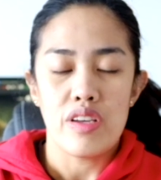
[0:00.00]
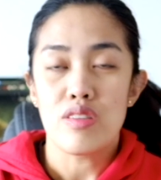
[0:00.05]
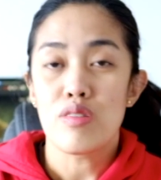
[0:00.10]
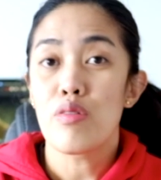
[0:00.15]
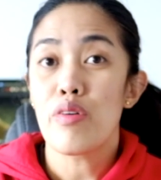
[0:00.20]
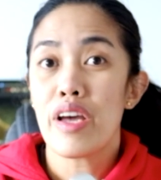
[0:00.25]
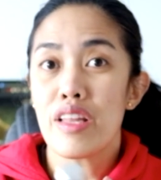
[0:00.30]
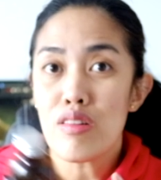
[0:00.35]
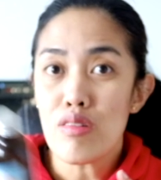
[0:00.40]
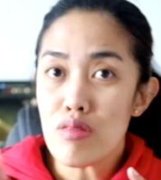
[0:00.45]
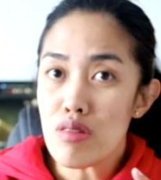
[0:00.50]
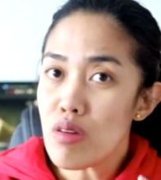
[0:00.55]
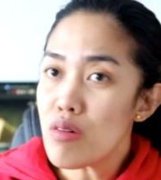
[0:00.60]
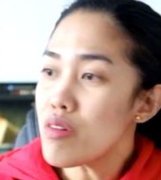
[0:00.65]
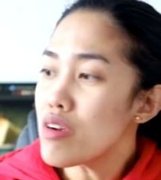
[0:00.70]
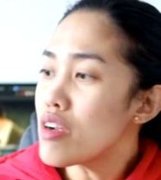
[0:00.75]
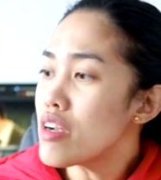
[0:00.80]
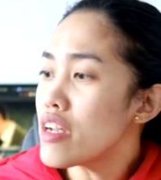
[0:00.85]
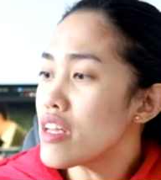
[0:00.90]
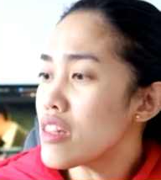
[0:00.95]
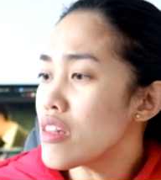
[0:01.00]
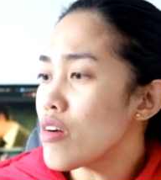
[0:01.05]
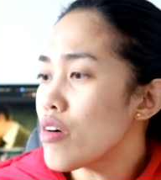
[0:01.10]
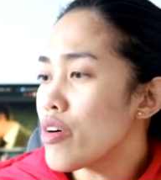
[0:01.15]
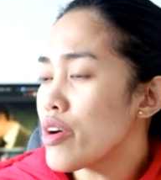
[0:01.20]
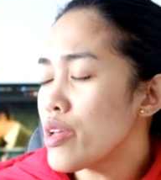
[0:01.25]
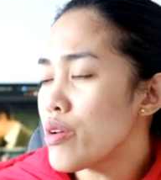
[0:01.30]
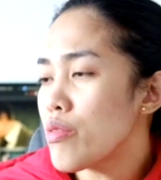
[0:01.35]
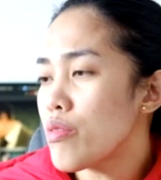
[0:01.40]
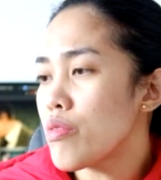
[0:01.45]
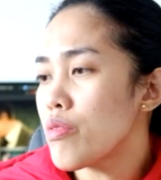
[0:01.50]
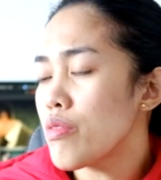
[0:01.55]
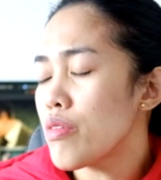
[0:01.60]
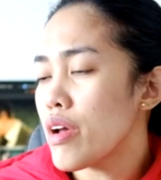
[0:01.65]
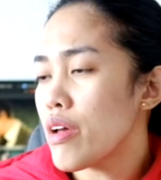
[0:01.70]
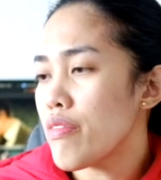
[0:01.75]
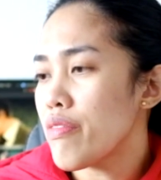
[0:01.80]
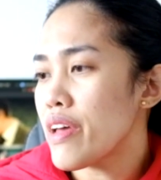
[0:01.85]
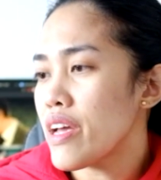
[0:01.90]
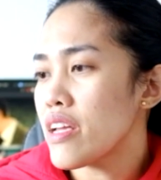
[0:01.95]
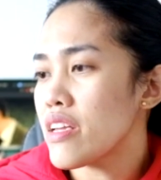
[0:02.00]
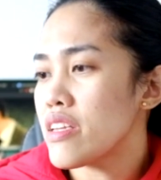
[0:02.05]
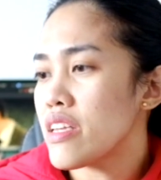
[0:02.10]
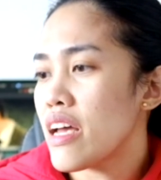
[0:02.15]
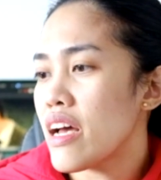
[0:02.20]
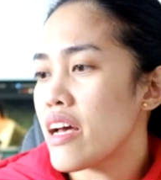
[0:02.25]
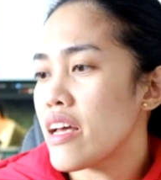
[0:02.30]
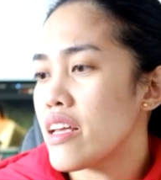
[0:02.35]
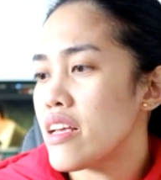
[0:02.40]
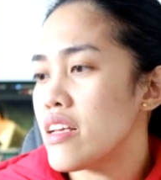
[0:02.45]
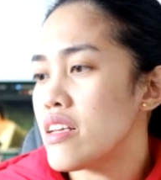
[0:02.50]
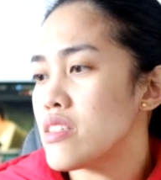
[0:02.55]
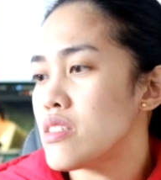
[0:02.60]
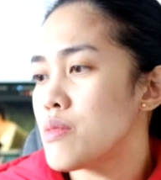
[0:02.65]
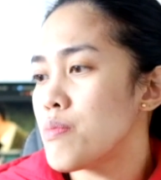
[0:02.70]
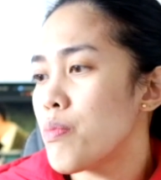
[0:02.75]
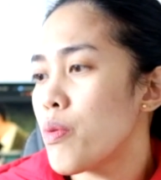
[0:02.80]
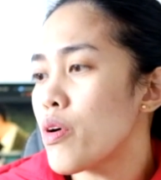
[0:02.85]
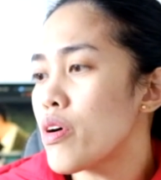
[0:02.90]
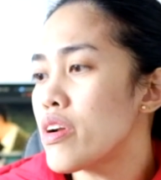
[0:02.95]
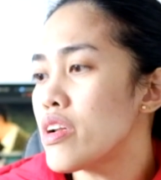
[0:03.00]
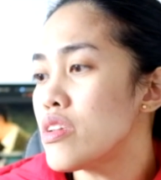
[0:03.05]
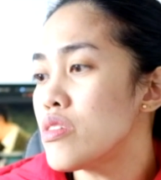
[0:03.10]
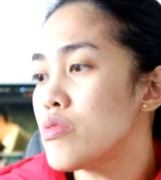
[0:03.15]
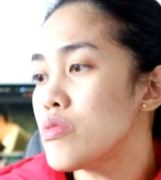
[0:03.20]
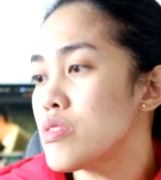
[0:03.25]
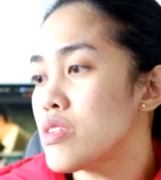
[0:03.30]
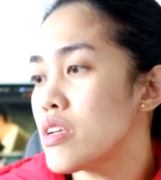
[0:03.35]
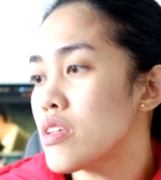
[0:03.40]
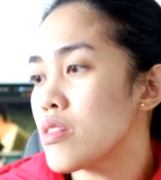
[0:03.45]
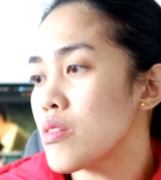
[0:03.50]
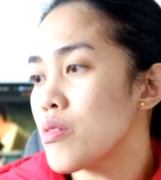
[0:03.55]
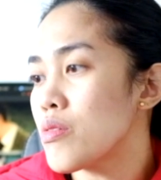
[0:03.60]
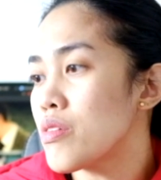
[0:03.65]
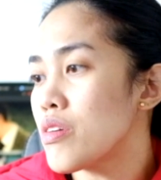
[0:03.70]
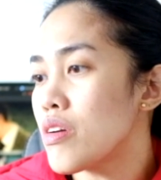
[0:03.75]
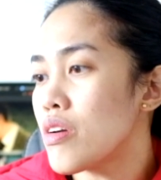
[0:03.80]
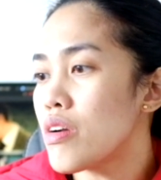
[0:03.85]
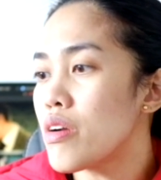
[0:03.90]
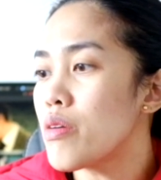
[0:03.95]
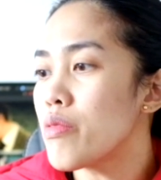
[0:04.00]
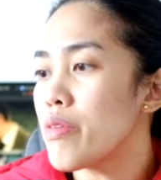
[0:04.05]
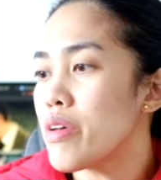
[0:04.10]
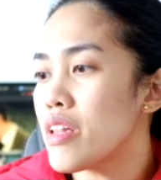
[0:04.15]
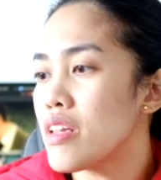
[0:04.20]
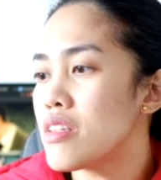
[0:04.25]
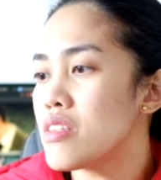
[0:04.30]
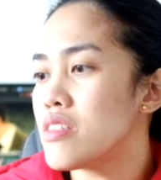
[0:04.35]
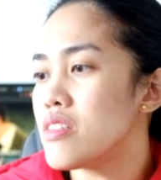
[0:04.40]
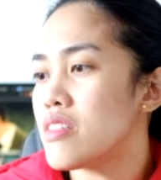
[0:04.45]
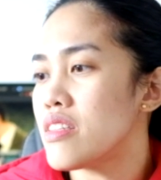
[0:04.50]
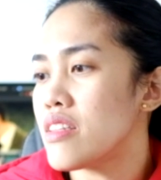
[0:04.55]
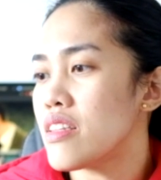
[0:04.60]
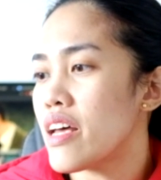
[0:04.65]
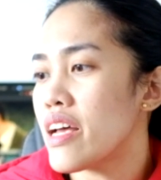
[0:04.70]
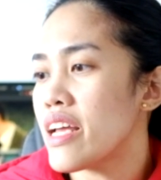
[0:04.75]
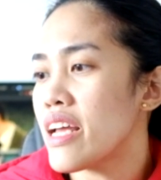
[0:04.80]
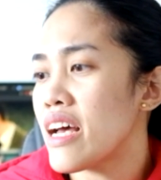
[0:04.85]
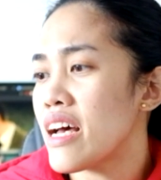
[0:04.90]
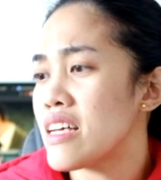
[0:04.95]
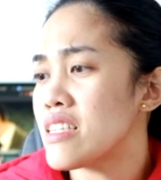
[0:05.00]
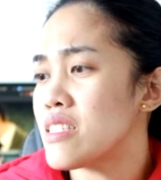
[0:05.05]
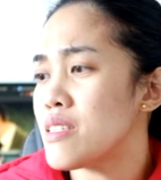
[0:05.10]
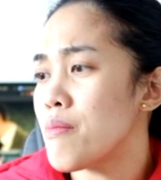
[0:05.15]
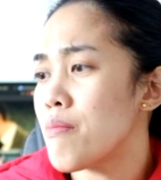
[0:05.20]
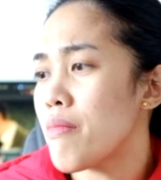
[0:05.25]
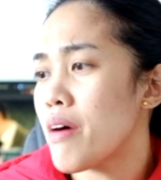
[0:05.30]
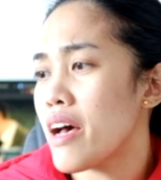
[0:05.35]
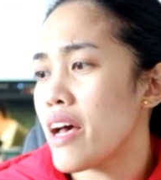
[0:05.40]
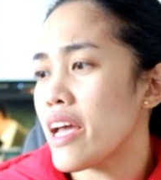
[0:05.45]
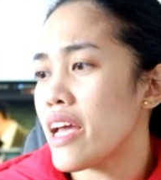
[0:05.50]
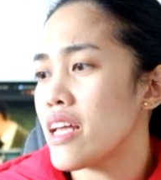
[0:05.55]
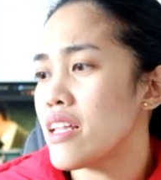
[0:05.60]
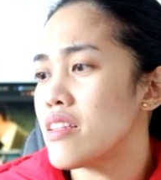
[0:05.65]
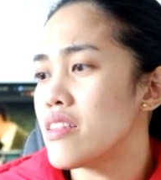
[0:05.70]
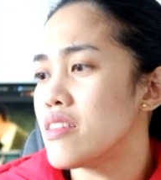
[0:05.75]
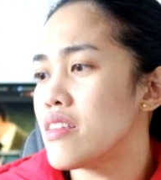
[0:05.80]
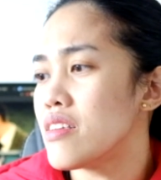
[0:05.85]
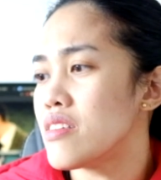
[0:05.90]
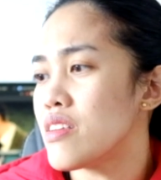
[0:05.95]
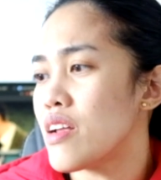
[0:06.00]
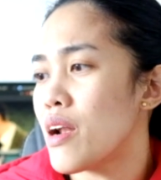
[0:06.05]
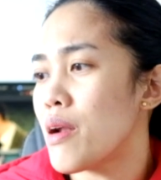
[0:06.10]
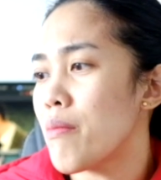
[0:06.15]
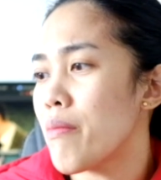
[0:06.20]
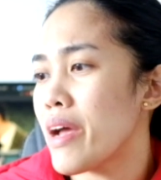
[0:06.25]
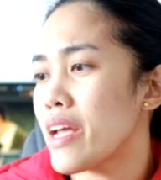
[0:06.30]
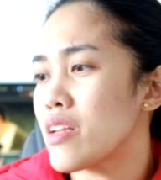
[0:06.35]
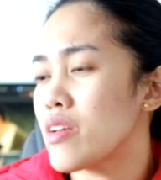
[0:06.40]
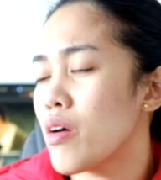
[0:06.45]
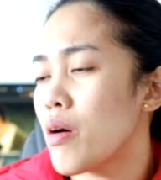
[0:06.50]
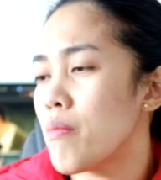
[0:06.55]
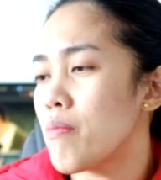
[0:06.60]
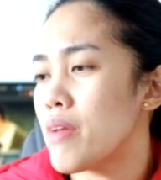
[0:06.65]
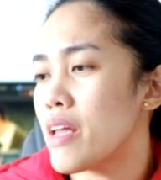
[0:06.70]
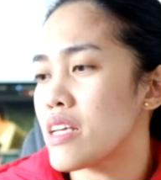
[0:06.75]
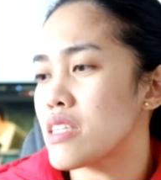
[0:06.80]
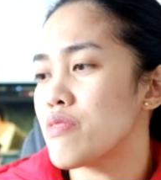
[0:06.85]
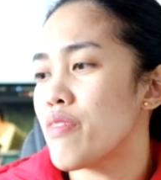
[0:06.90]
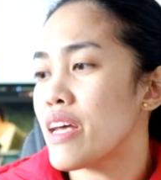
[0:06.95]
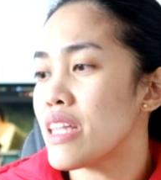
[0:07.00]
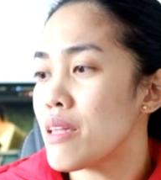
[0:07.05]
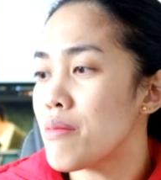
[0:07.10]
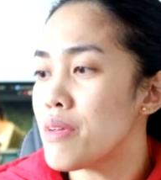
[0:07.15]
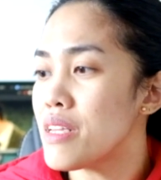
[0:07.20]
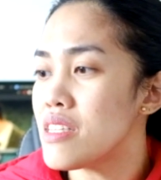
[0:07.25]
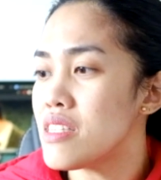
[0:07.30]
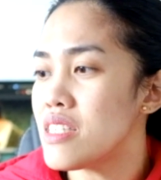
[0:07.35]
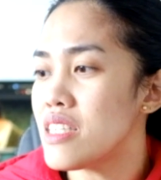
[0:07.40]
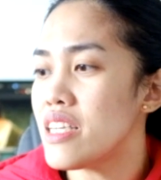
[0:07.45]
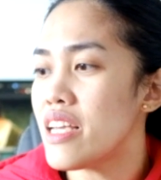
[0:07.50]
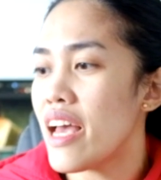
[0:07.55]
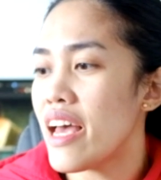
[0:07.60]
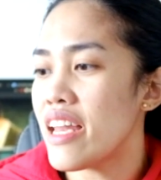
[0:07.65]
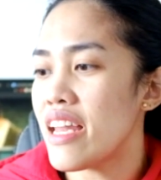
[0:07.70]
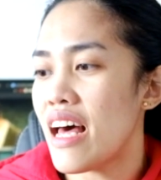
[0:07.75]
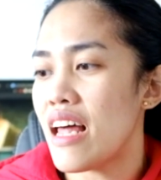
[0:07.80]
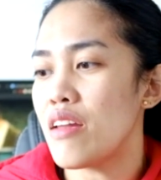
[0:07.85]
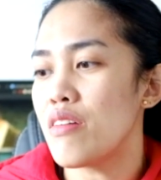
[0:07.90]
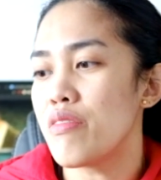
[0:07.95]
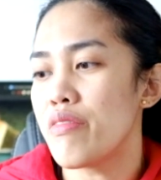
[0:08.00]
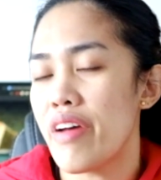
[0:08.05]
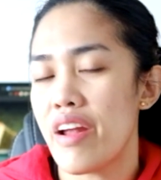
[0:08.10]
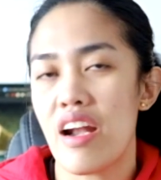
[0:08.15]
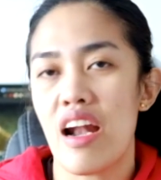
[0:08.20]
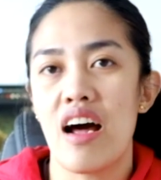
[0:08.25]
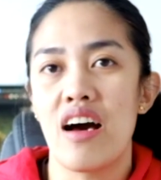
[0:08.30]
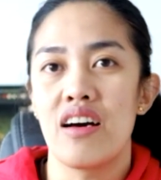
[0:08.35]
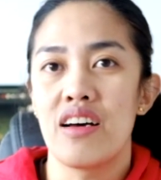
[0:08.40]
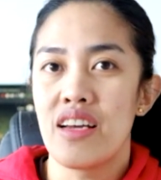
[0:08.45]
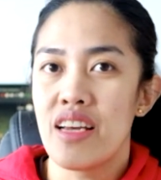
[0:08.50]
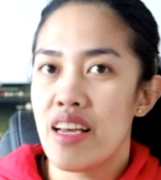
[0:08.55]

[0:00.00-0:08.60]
So itong toner na to, yung effect niya is pore reducing toner with niacinamide, ceramide complex, vitamin C and aloe vera.